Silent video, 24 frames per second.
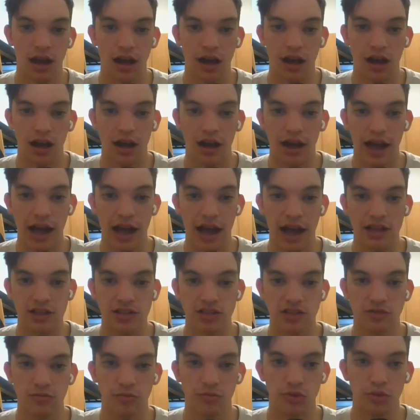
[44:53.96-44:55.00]

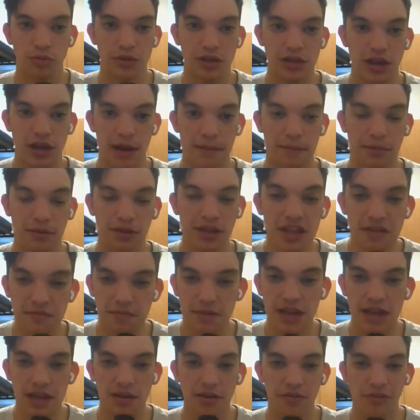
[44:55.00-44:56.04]
at, will be, I
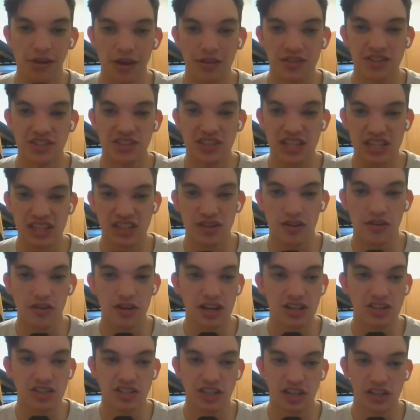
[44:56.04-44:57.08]
believe, beginning around
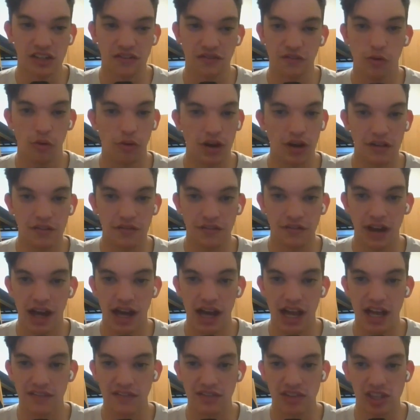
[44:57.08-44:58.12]
6:30,
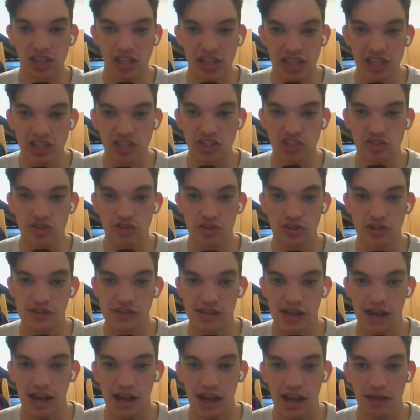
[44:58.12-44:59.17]
6:45 Eastern
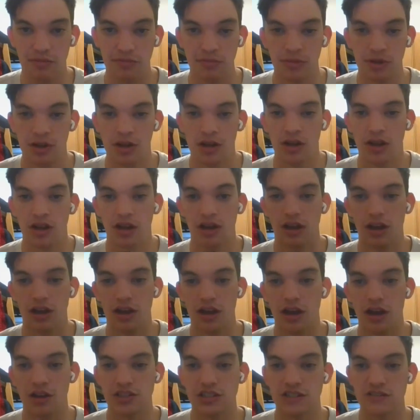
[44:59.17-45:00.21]
time.
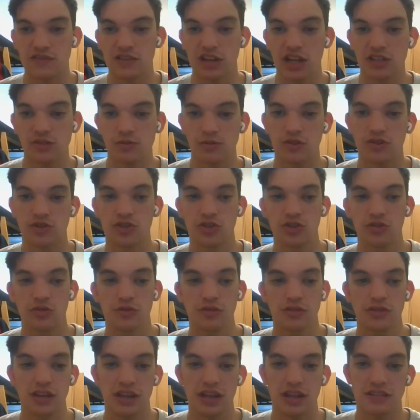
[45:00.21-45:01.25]
So if you guys want to
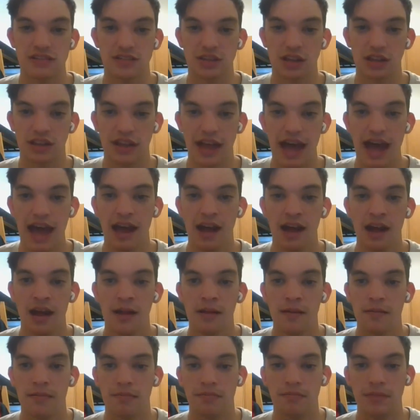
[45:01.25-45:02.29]
tune into that,
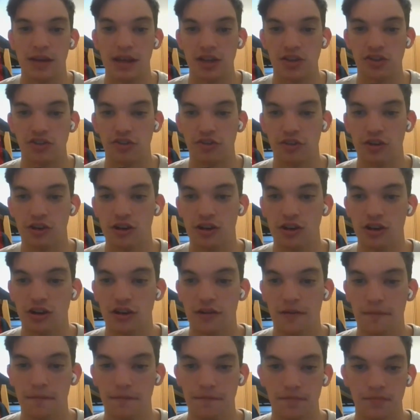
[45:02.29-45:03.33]
make
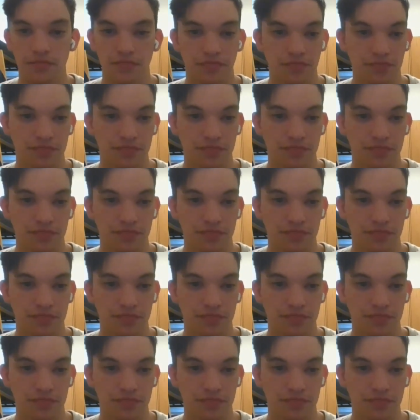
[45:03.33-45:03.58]
sure